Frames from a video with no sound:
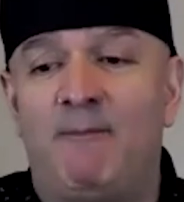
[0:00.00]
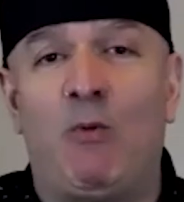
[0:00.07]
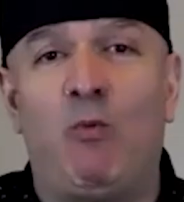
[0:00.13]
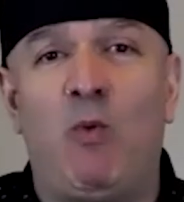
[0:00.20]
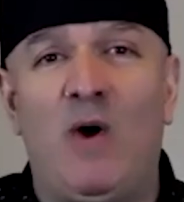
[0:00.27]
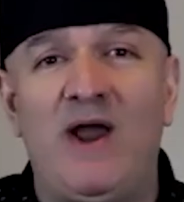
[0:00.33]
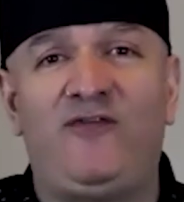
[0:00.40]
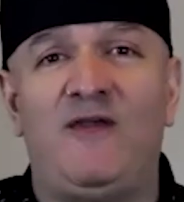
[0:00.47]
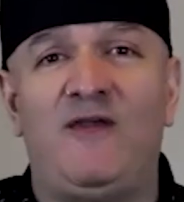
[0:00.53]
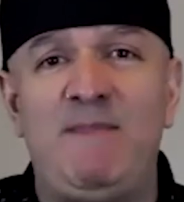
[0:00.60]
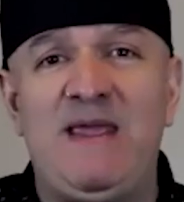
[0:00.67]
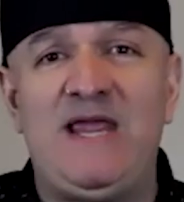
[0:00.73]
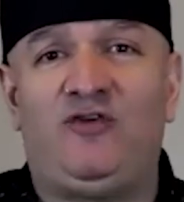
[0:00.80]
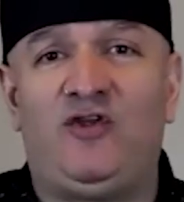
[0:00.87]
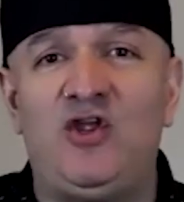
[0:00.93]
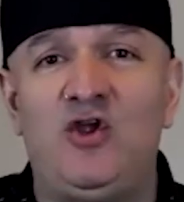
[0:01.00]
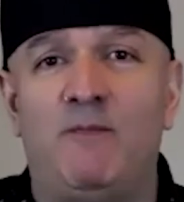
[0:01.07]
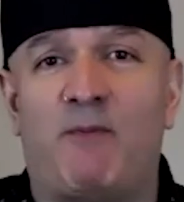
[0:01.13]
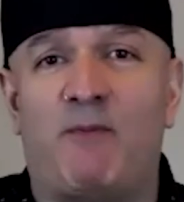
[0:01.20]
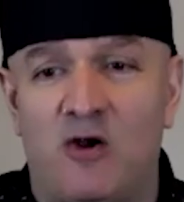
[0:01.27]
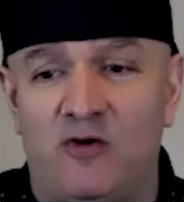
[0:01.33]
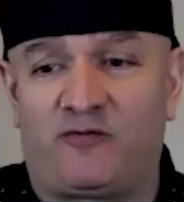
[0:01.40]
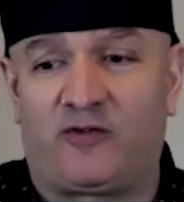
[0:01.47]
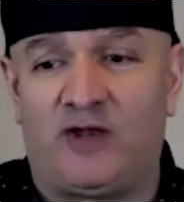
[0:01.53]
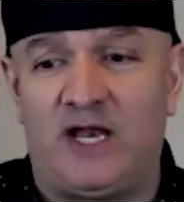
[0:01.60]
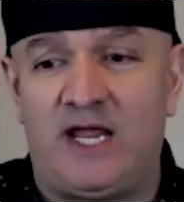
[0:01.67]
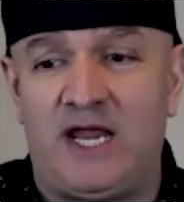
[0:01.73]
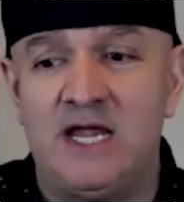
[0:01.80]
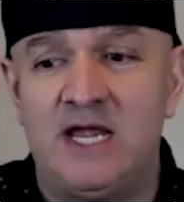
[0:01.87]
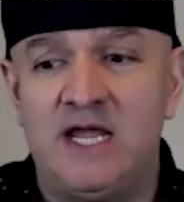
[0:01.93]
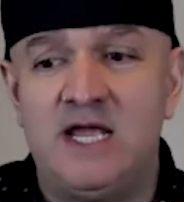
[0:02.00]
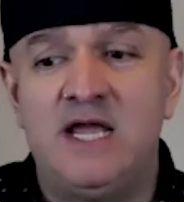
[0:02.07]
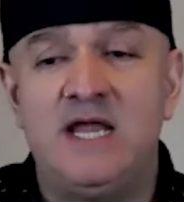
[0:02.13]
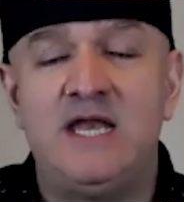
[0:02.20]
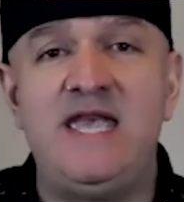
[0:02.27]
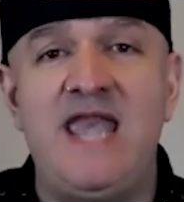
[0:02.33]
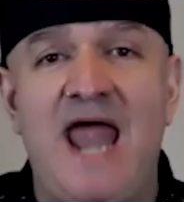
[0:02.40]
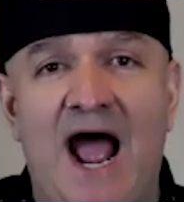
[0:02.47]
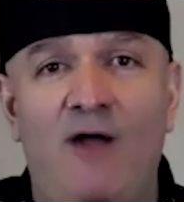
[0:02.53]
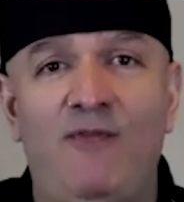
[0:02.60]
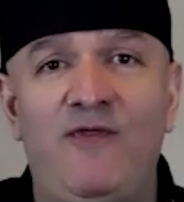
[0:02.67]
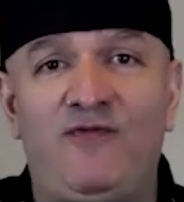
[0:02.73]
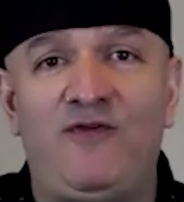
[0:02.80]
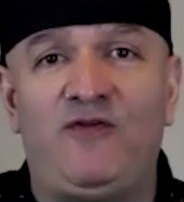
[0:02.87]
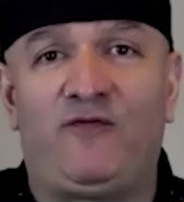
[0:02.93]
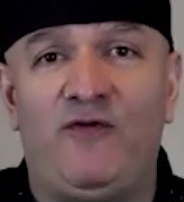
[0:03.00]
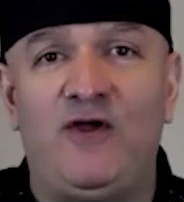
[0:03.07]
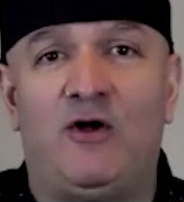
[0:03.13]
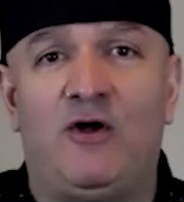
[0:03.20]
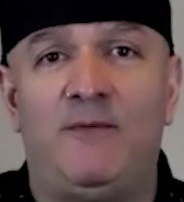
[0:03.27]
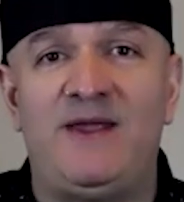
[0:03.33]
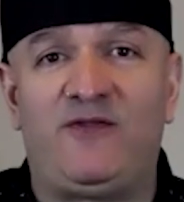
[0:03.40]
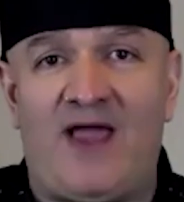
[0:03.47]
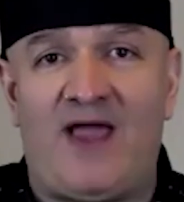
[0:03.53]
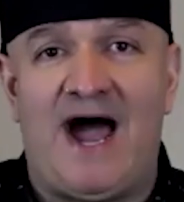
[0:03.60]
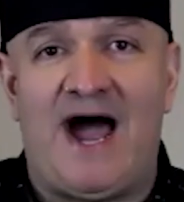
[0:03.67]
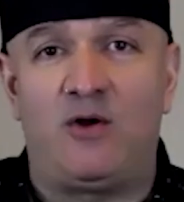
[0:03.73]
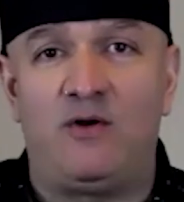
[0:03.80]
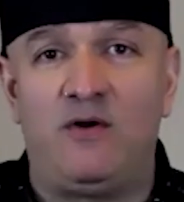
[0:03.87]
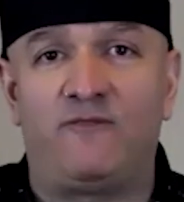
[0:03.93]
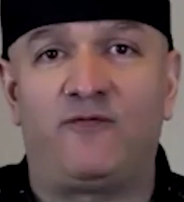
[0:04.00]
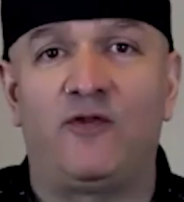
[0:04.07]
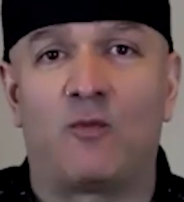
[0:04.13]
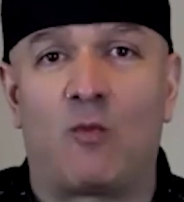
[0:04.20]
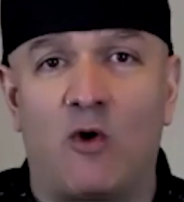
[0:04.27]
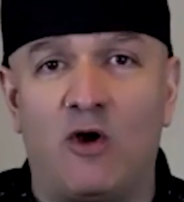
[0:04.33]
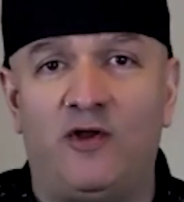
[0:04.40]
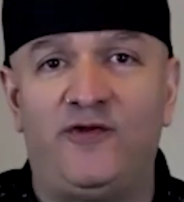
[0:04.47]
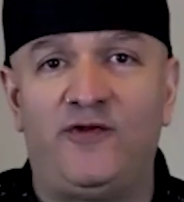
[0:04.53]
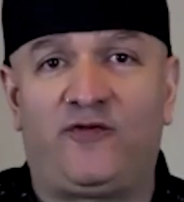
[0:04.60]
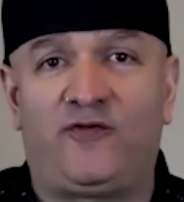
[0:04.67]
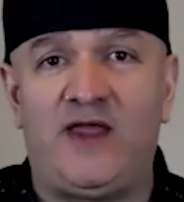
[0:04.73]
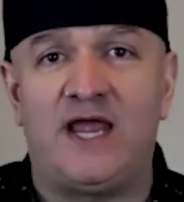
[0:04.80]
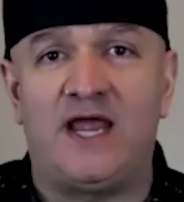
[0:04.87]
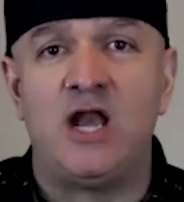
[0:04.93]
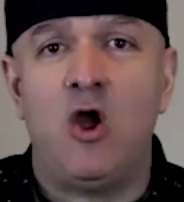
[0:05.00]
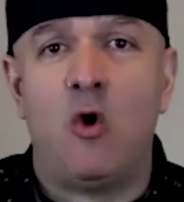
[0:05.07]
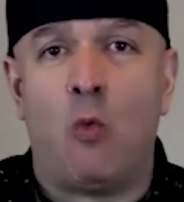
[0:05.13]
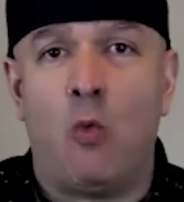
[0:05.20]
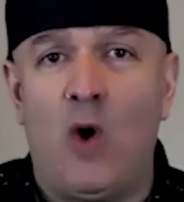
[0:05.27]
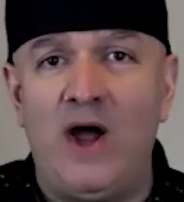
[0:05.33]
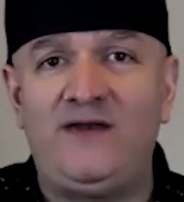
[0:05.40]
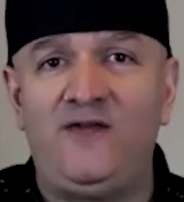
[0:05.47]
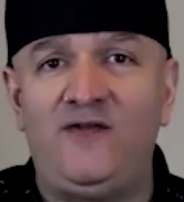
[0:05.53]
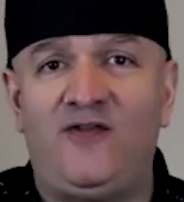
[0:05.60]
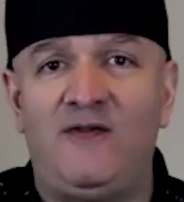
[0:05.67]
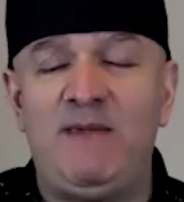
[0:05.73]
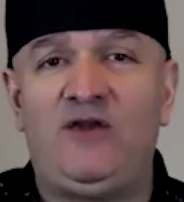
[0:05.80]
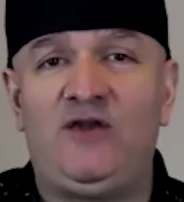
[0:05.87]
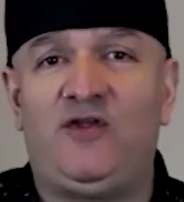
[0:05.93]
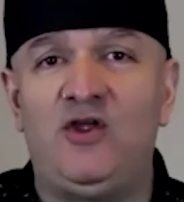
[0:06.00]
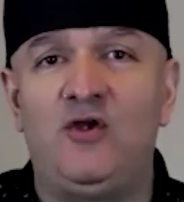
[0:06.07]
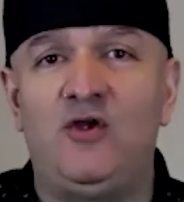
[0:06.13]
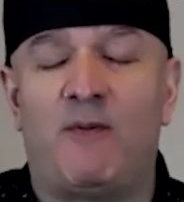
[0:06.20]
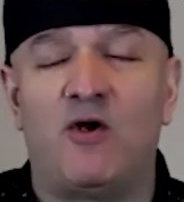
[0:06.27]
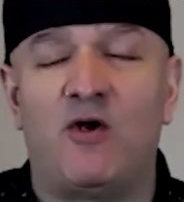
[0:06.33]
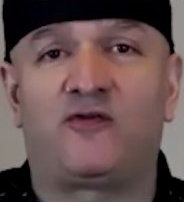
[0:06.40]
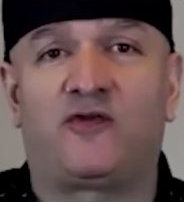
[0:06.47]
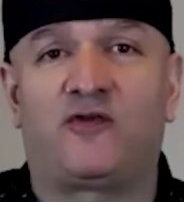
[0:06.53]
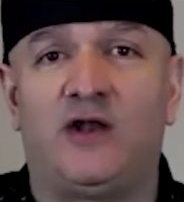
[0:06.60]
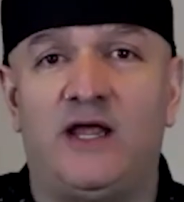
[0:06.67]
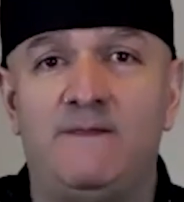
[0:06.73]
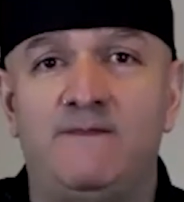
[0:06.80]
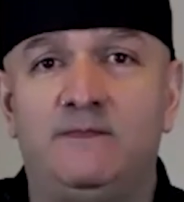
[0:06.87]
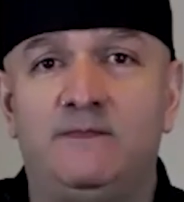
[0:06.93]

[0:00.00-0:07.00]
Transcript: What does it mean to you personally now that this film is out for the world to see it? What does it mean to you personally?